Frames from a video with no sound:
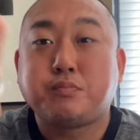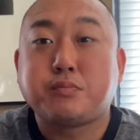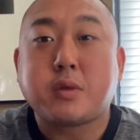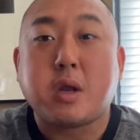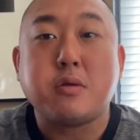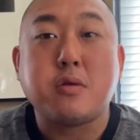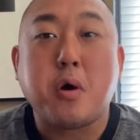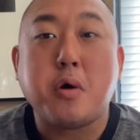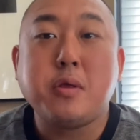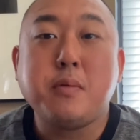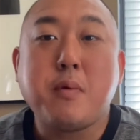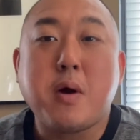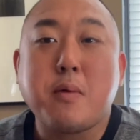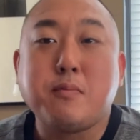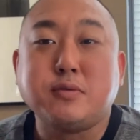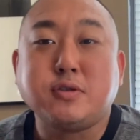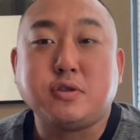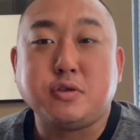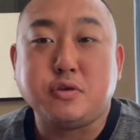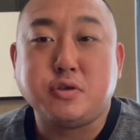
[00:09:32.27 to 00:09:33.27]
The only problem
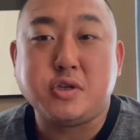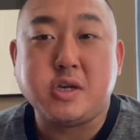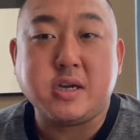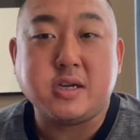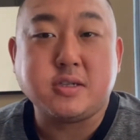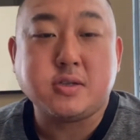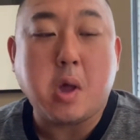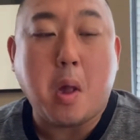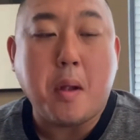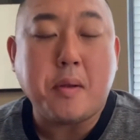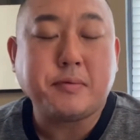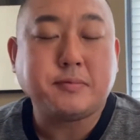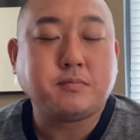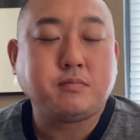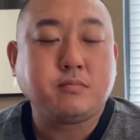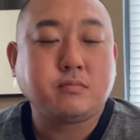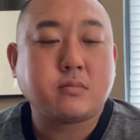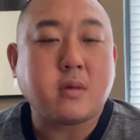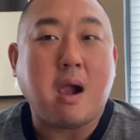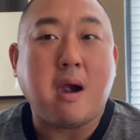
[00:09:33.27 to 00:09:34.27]
with sushi is
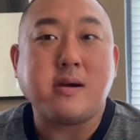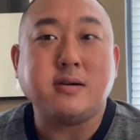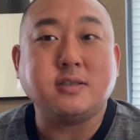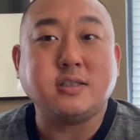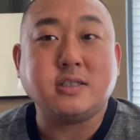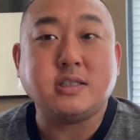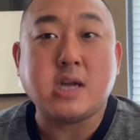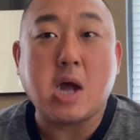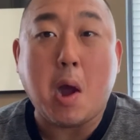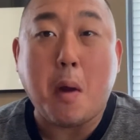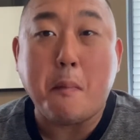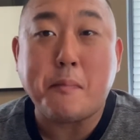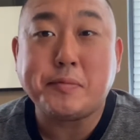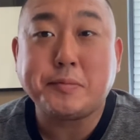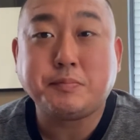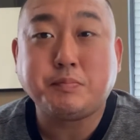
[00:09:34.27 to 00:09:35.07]
that